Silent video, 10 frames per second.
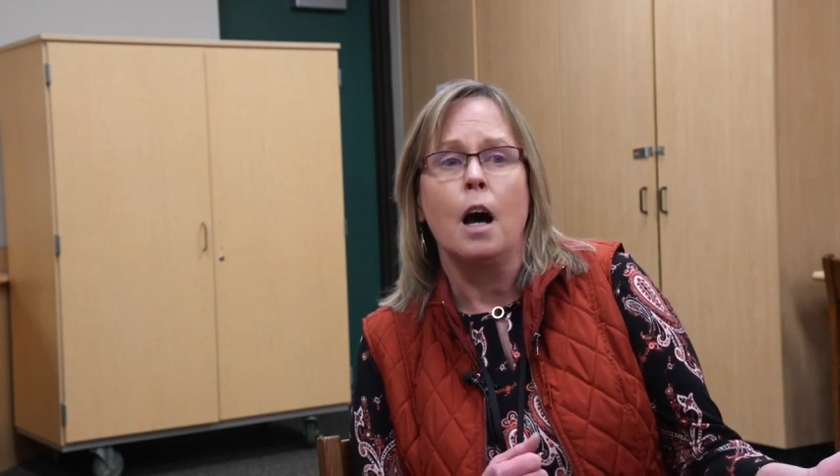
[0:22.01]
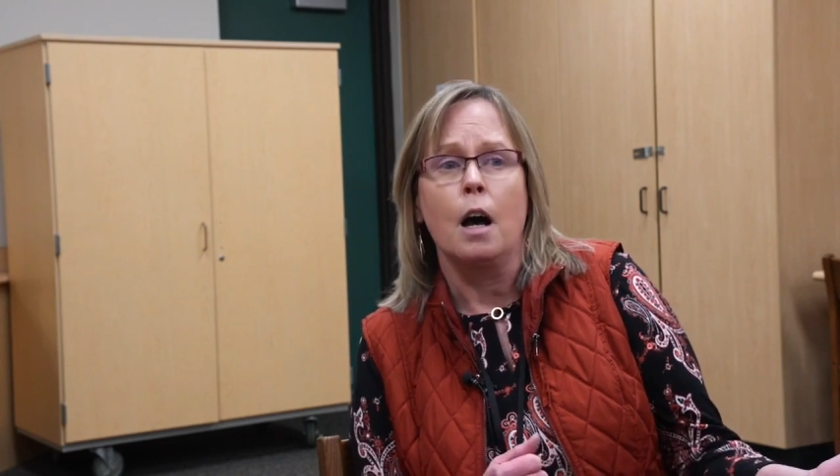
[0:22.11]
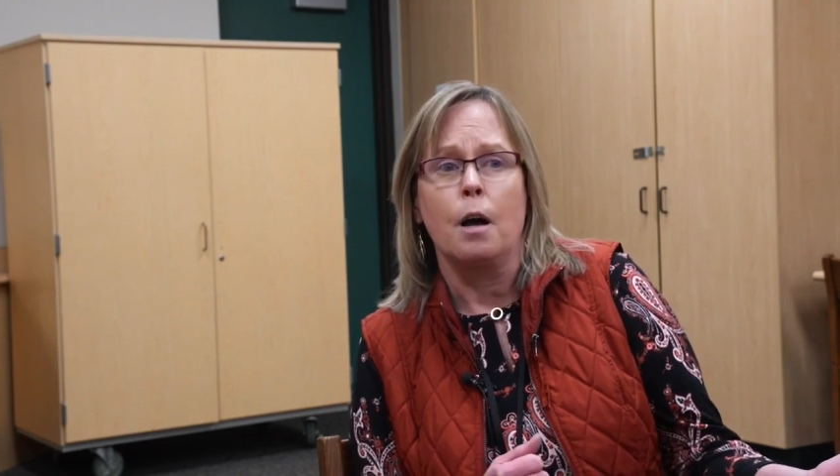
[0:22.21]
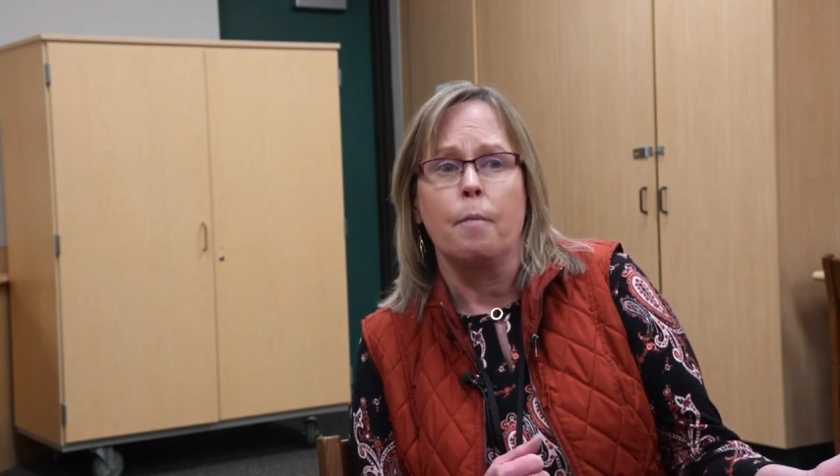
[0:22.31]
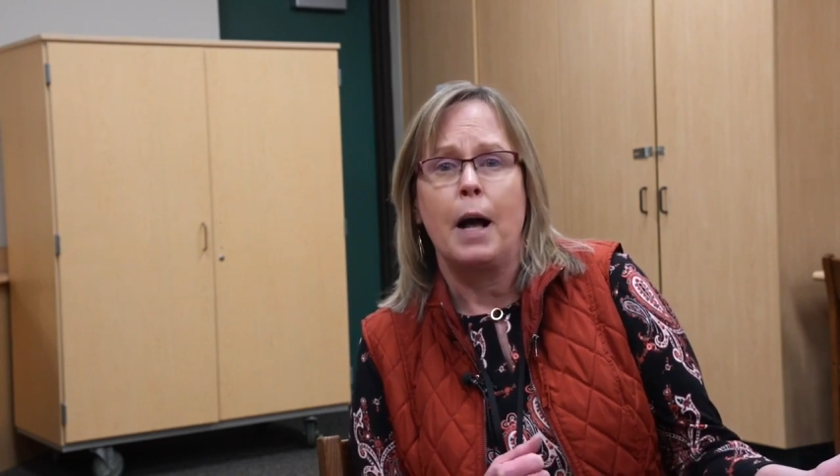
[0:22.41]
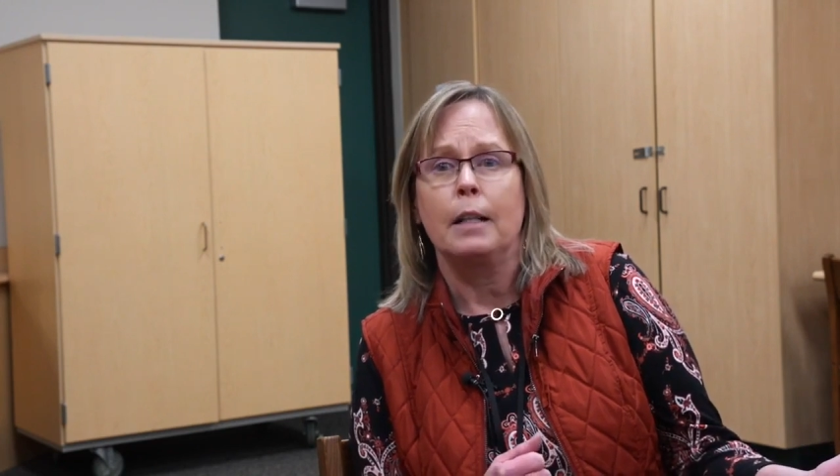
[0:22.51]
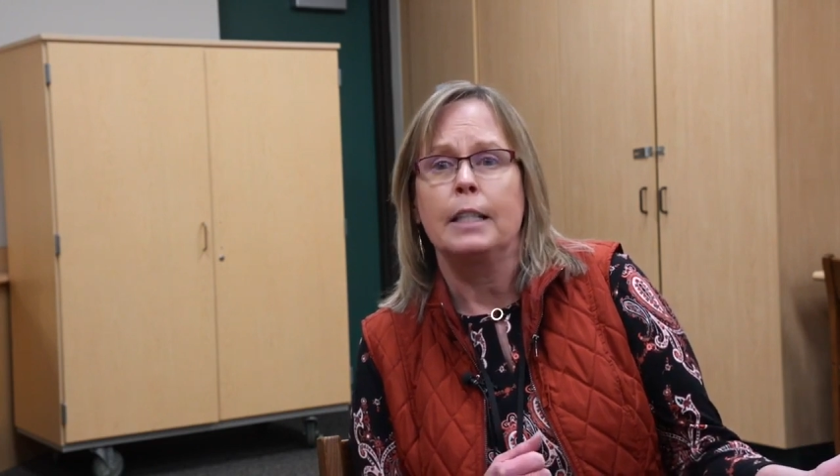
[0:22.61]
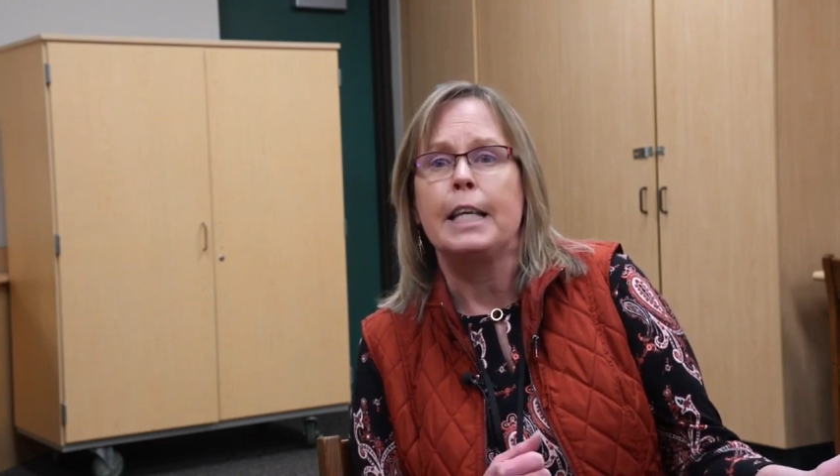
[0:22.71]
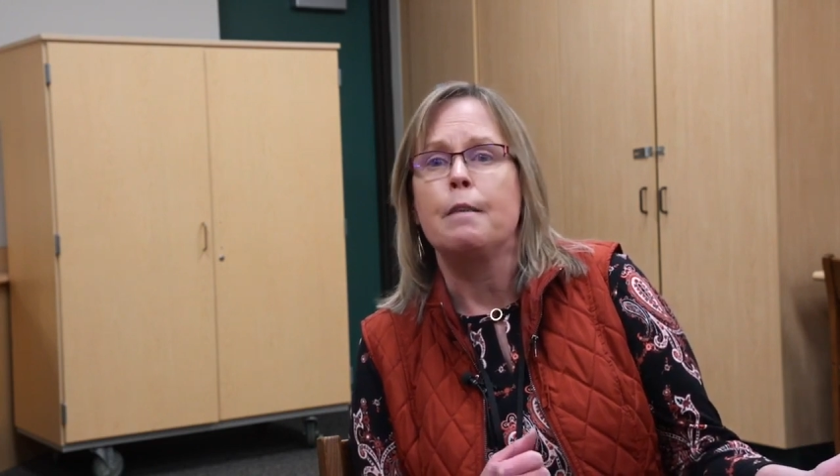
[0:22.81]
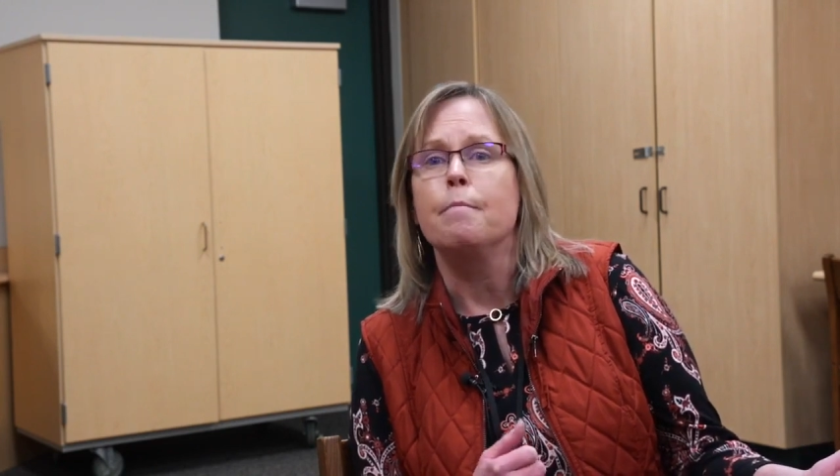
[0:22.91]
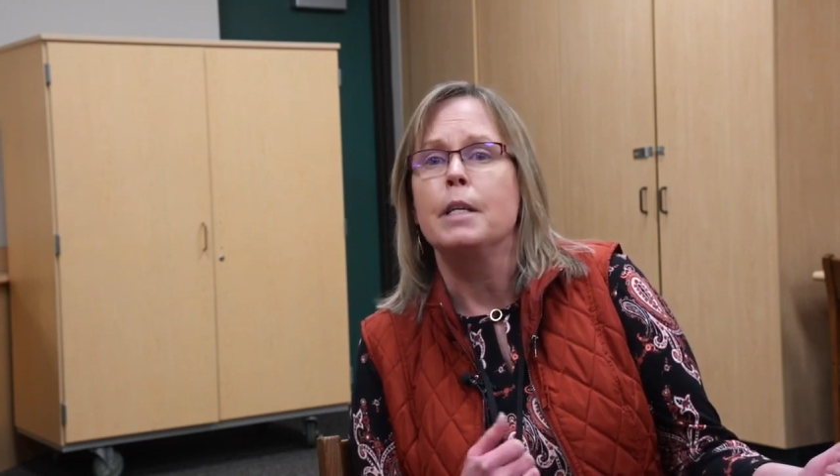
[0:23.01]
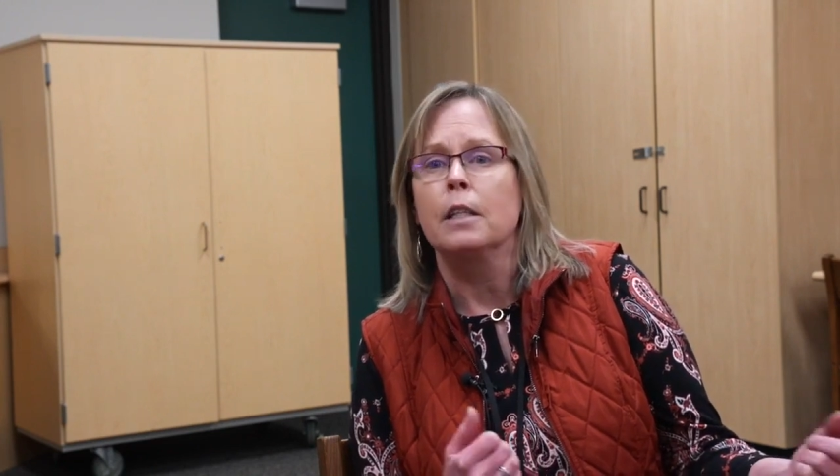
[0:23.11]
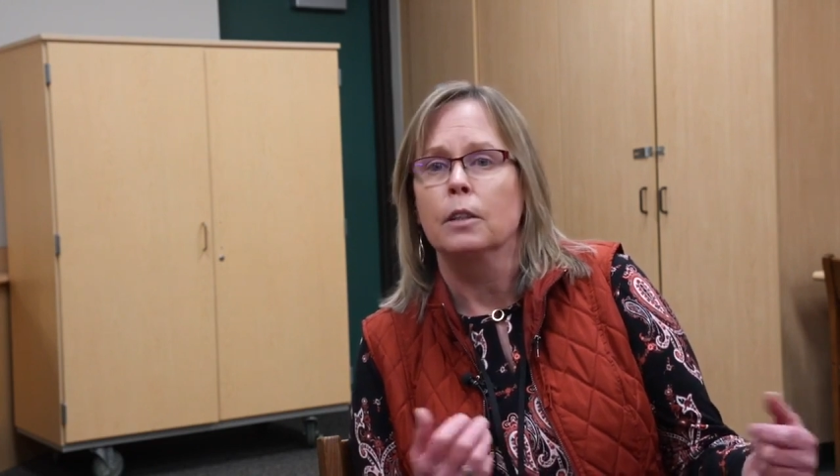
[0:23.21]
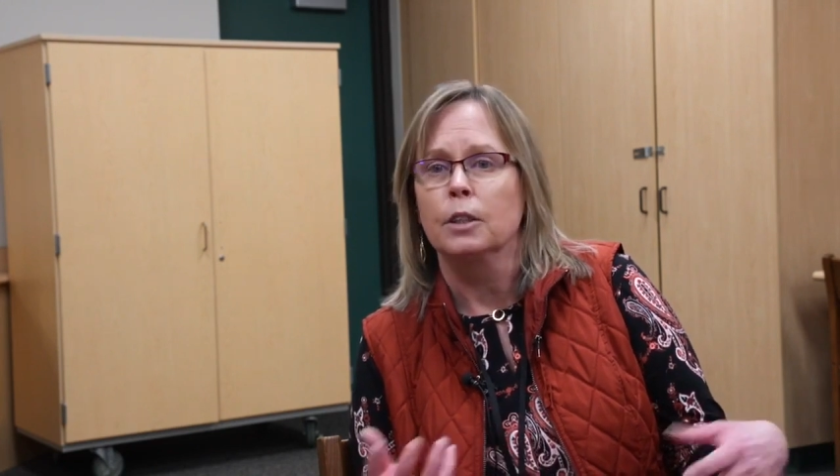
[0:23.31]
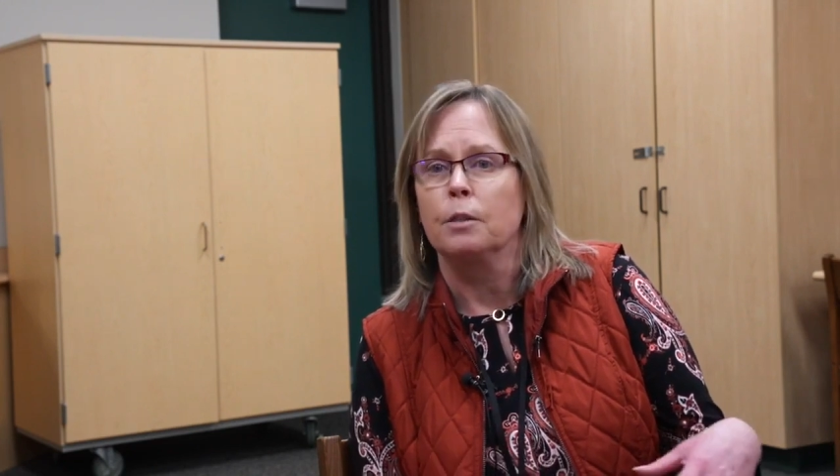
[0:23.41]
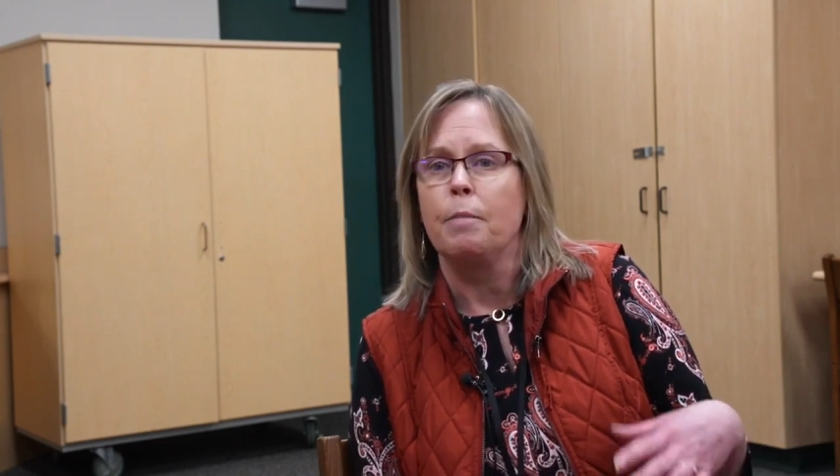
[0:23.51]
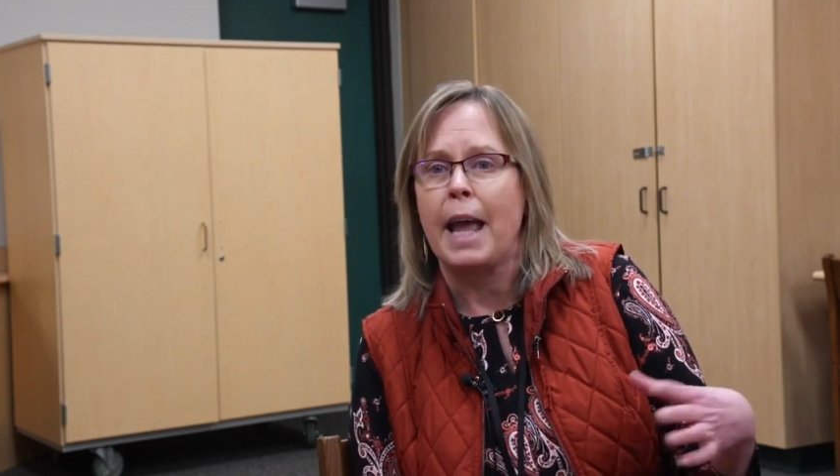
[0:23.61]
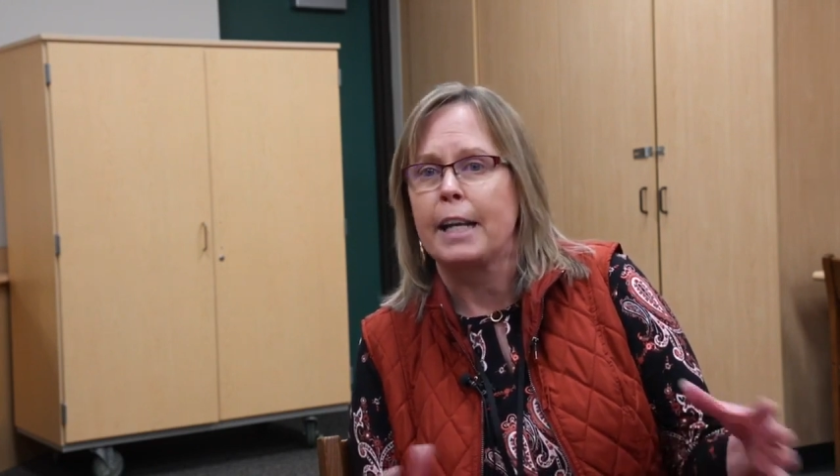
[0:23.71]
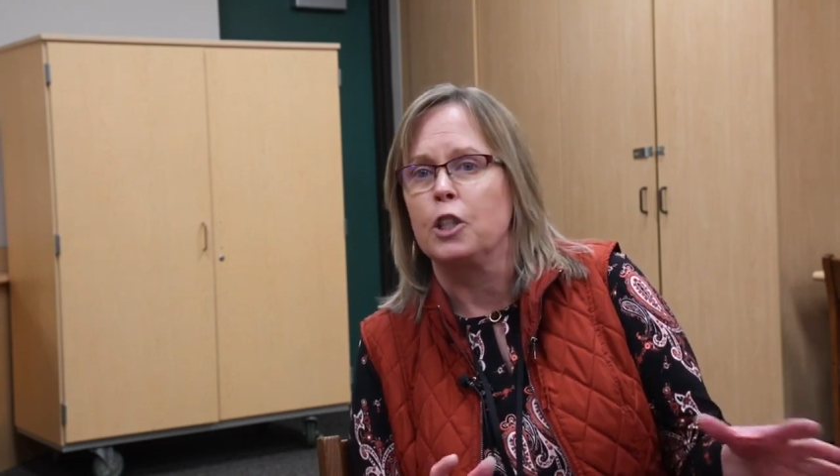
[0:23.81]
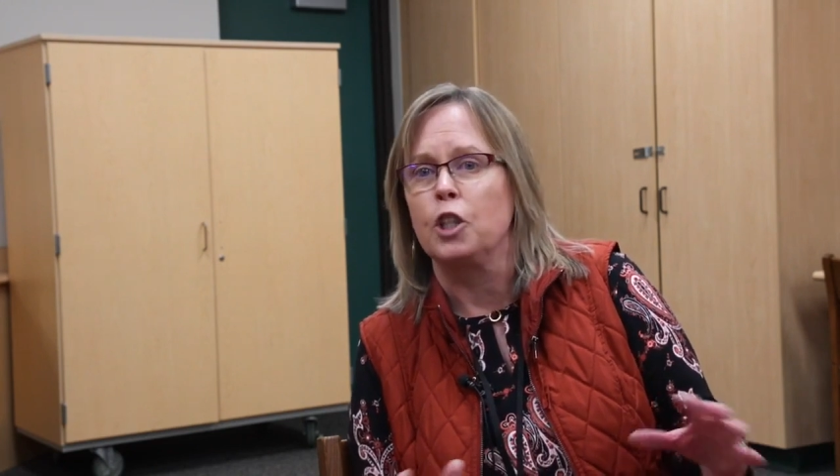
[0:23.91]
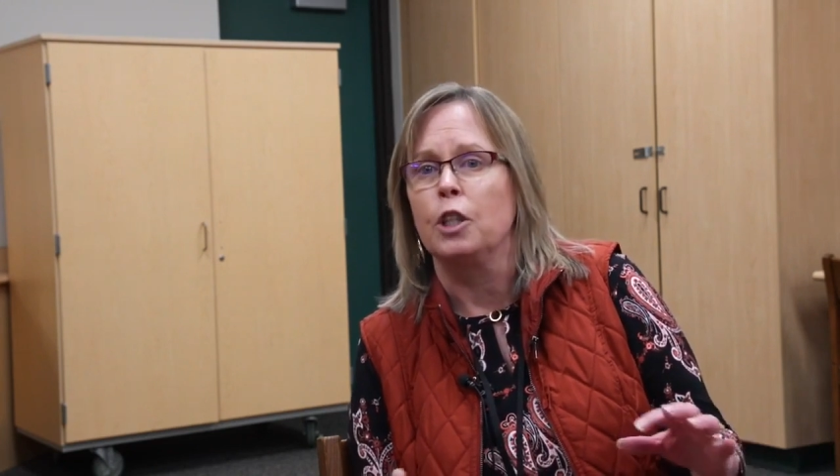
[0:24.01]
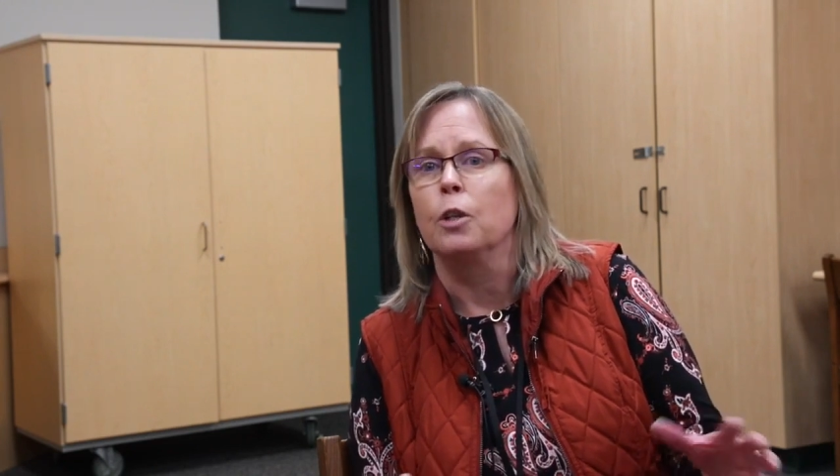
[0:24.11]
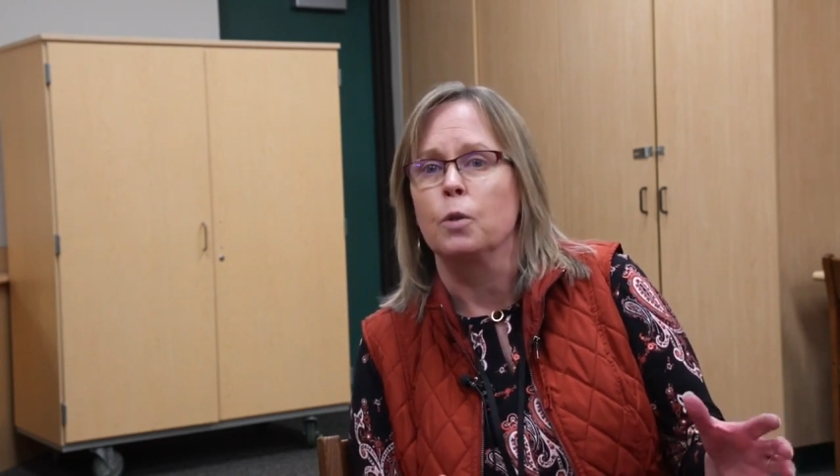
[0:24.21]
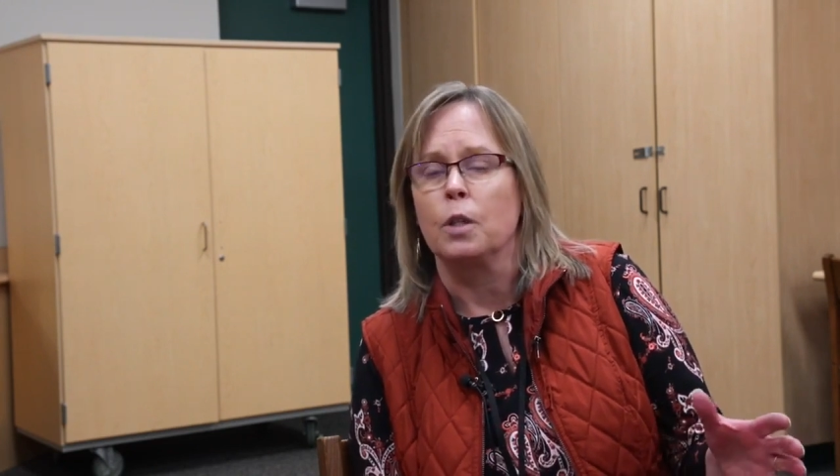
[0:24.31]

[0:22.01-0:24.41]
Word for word: um, holiday meals and packaging those